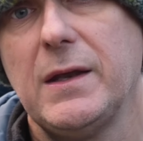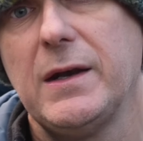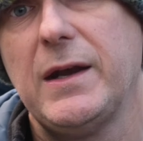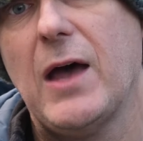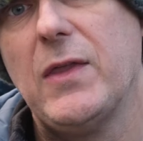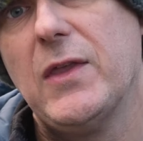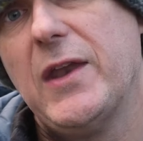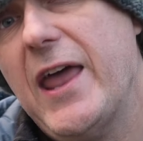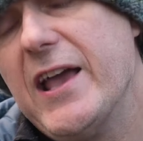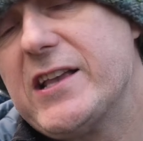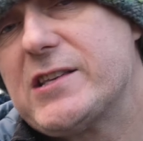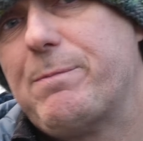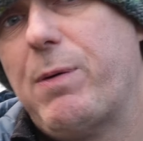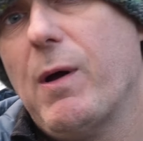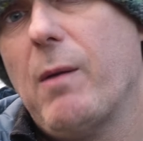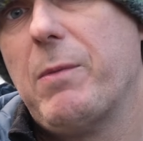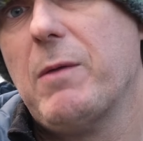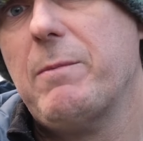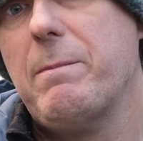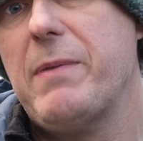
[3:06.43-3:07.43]
Now, the next
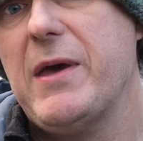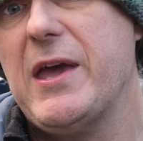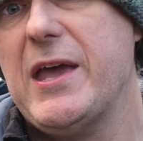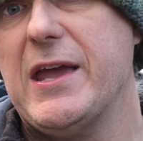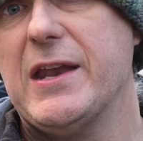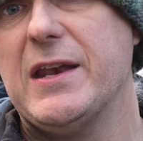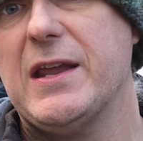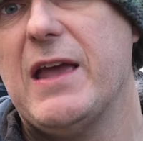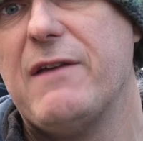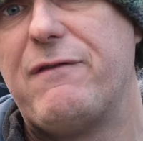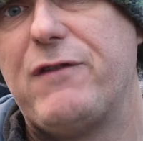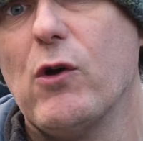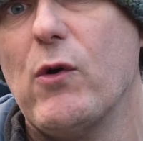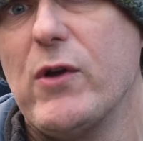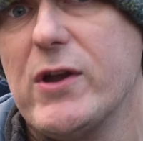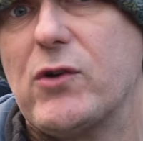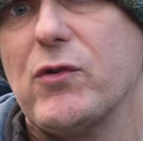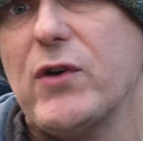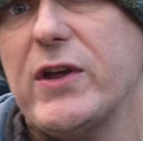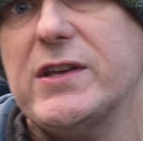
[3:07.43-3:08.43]
problem being, if
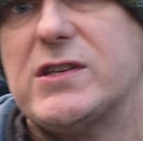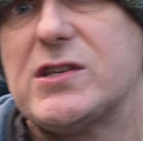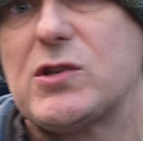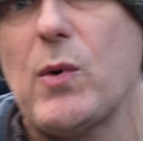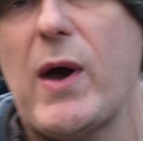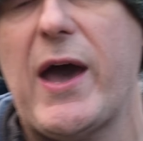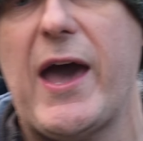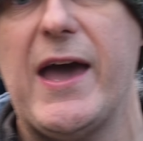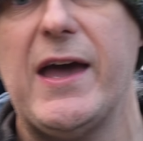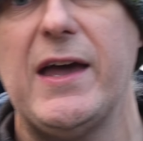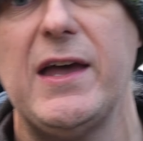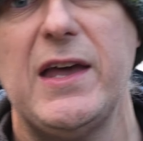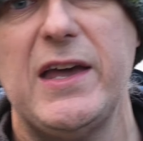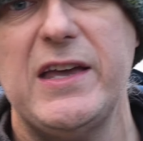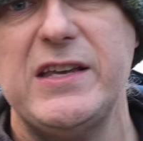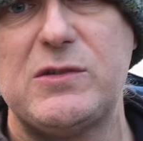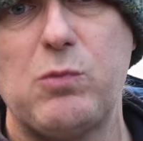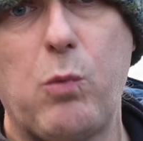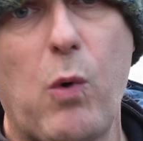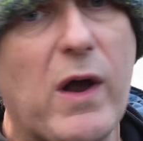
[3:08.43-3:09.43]
you're in green square,
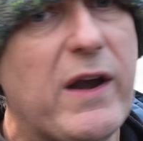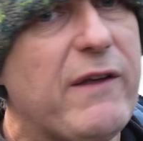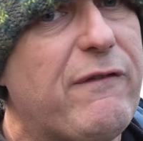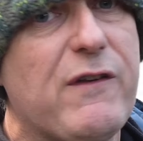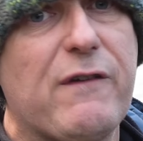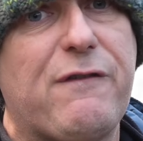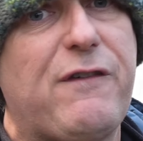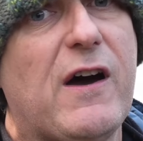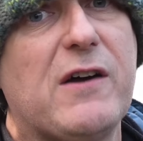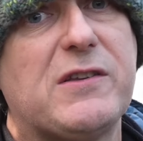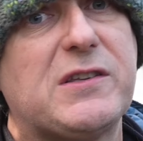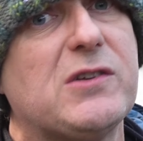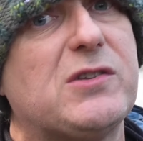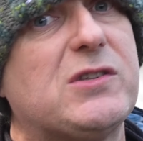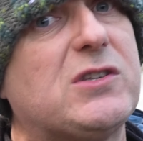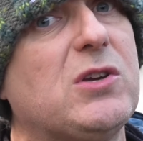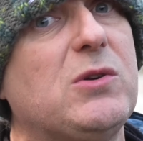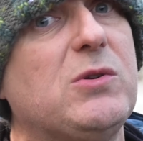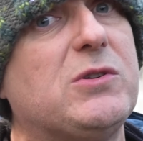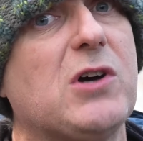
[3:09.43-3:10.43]
is what if your photo's
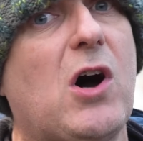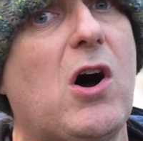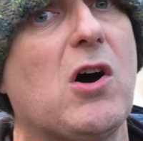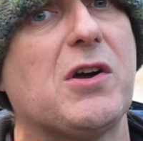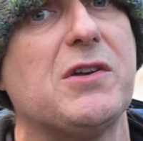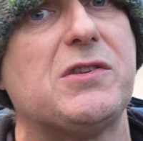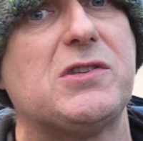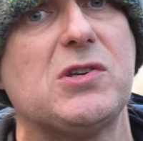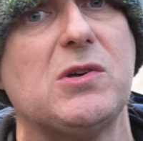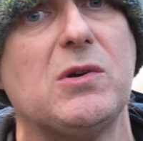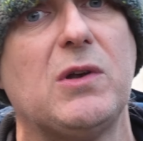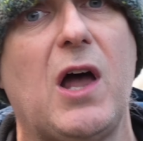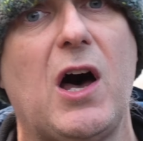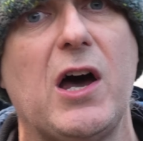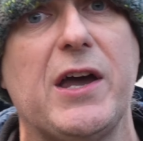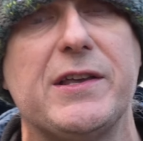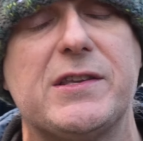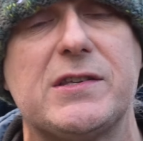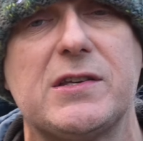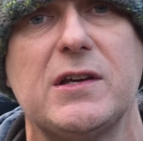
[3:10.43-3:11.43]
too dark or too
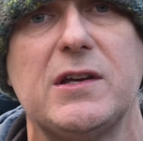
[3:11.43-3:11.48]
light?